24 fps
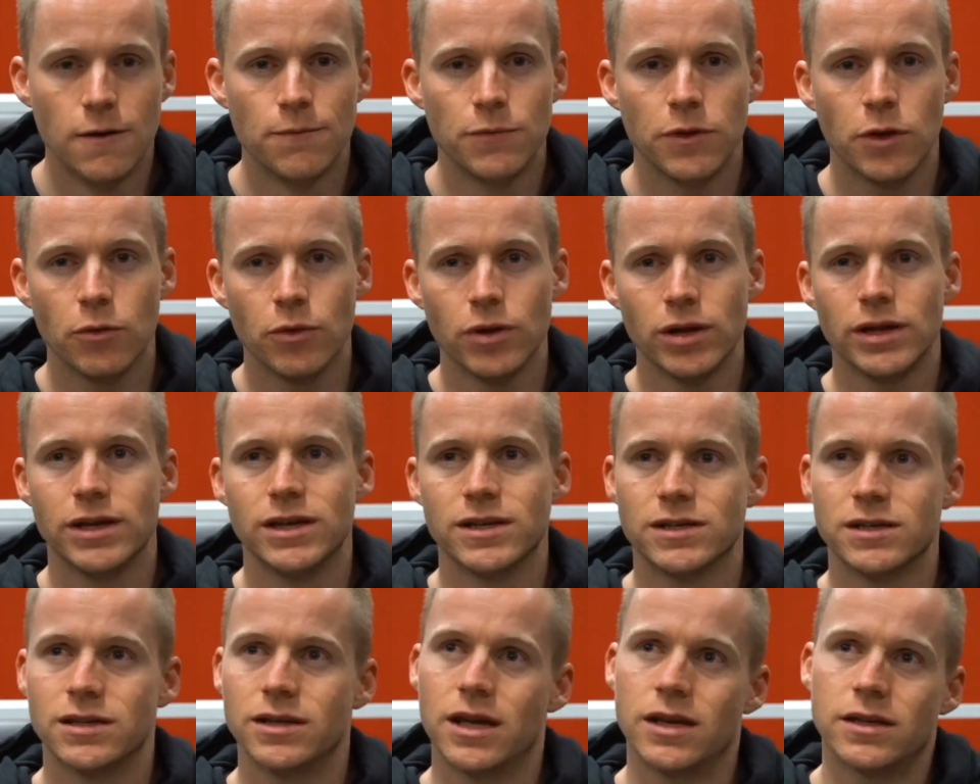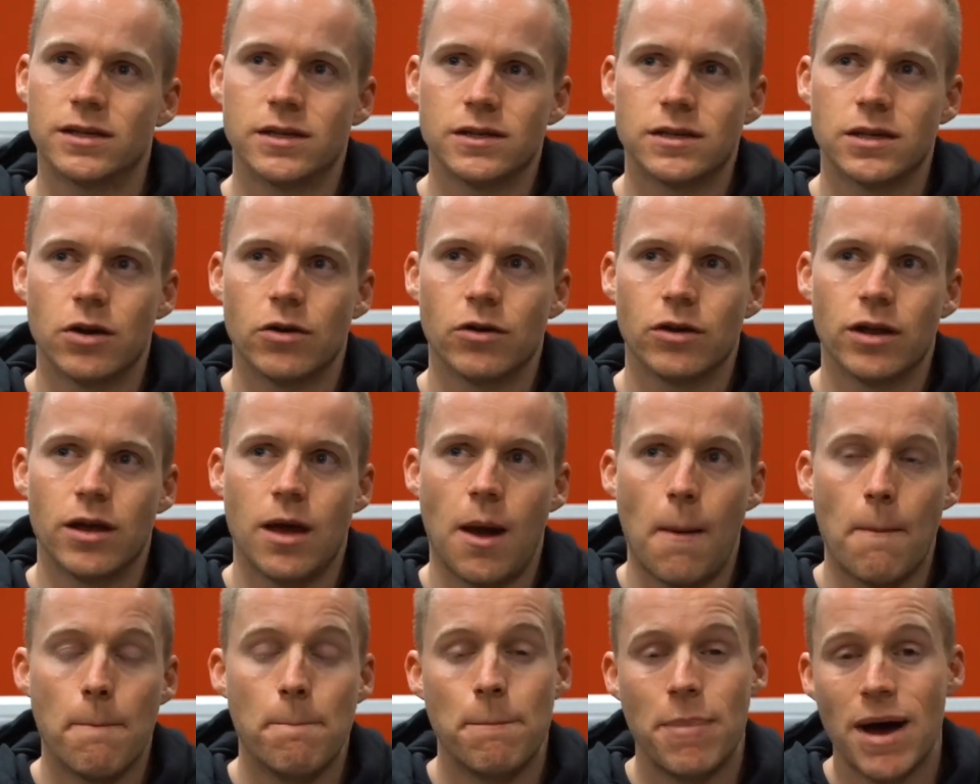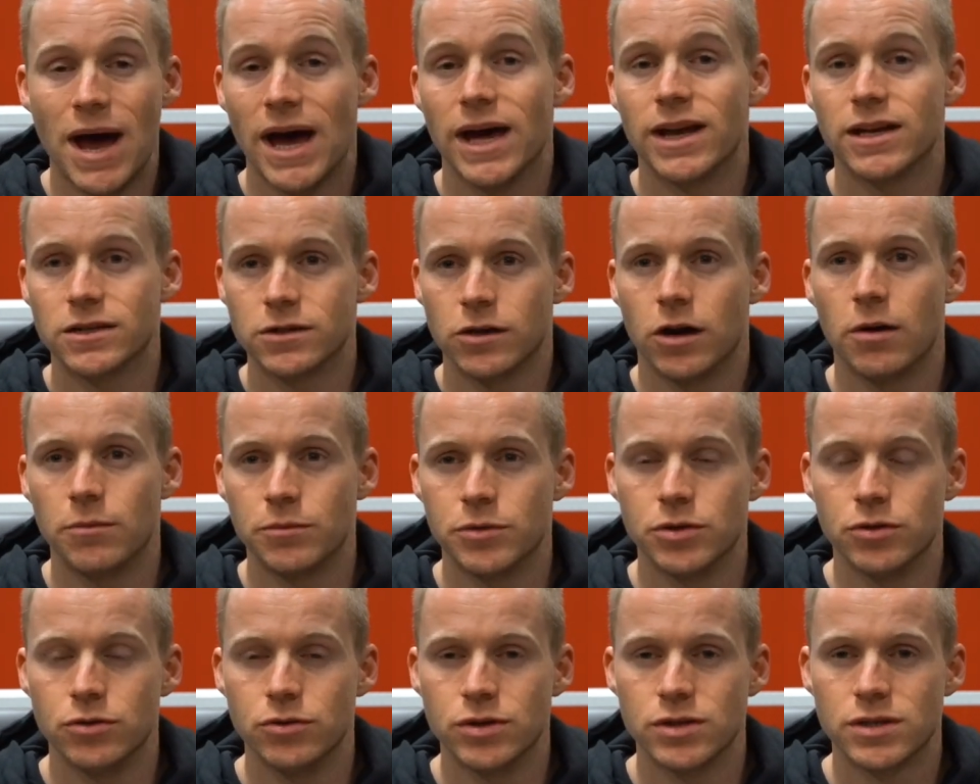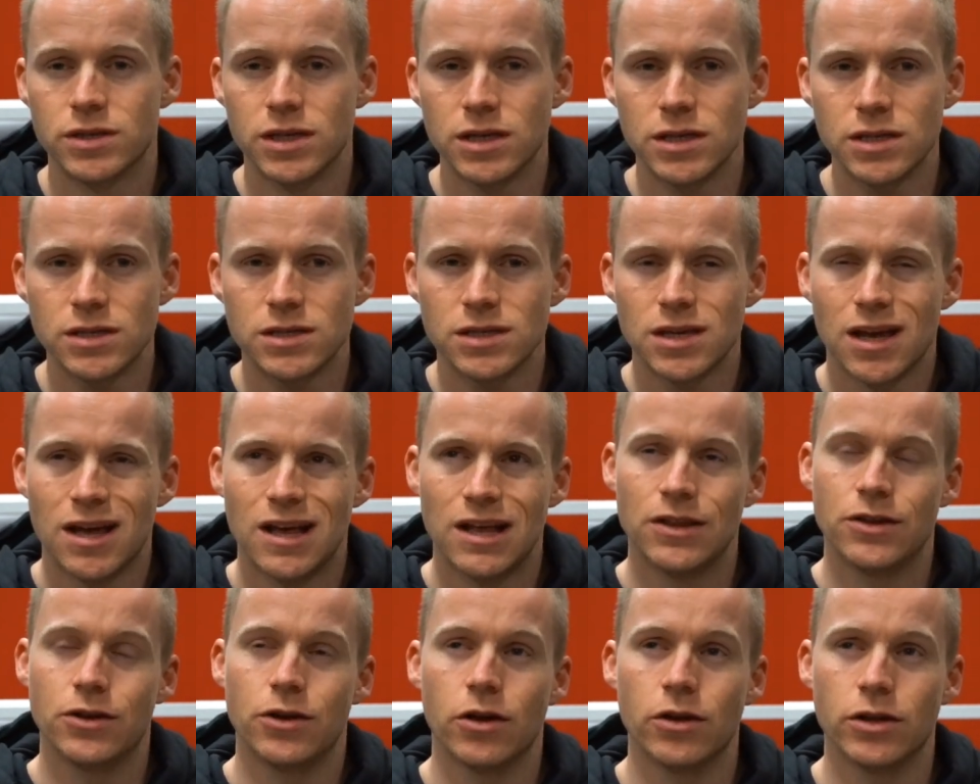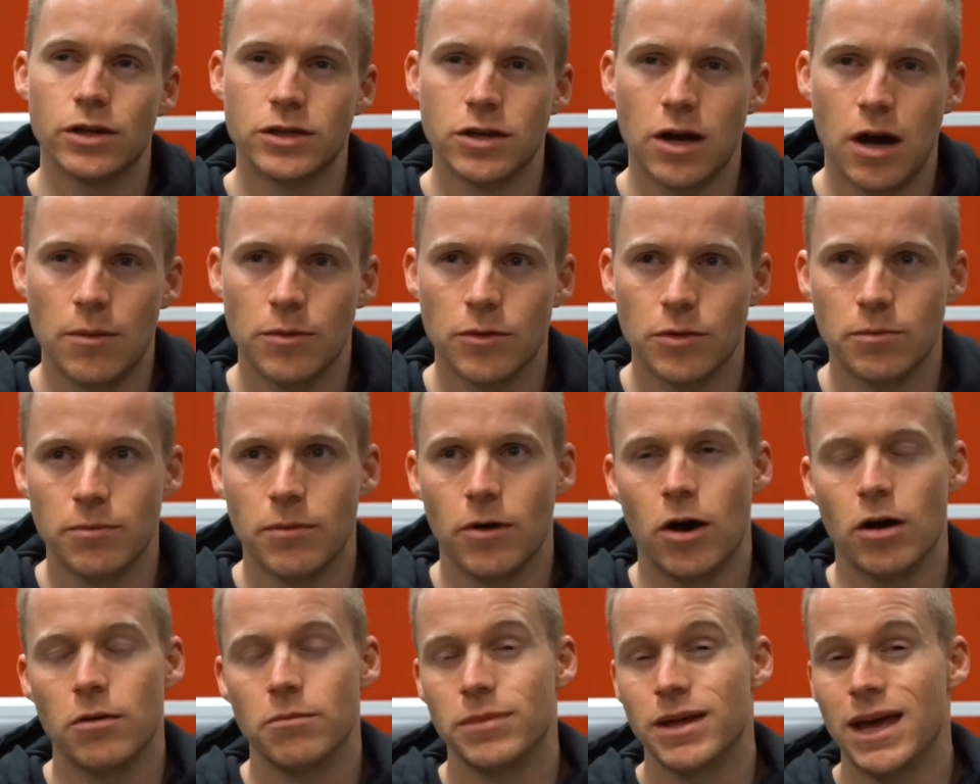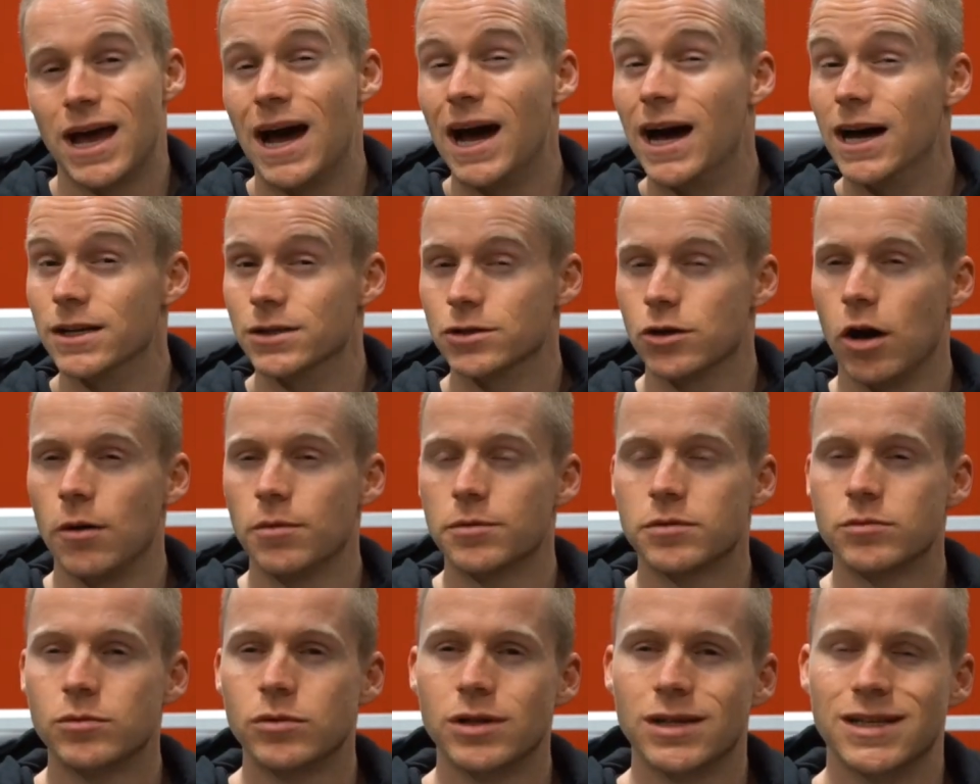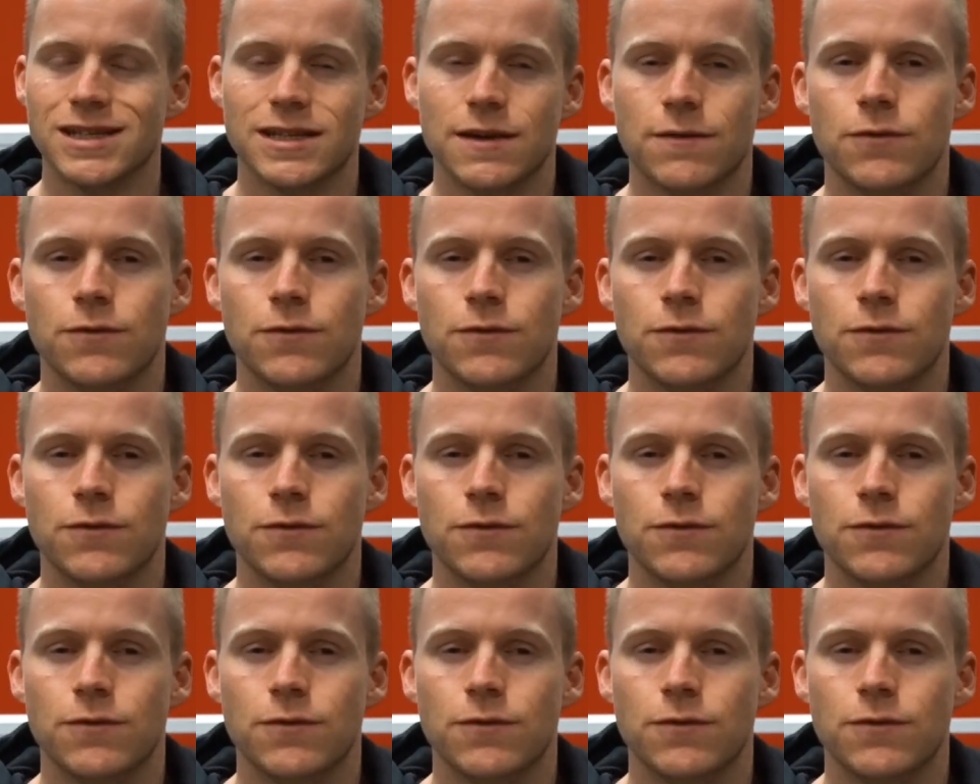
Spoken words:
There really isn't necessarily a bad time to use this. The only time that might be as optimal is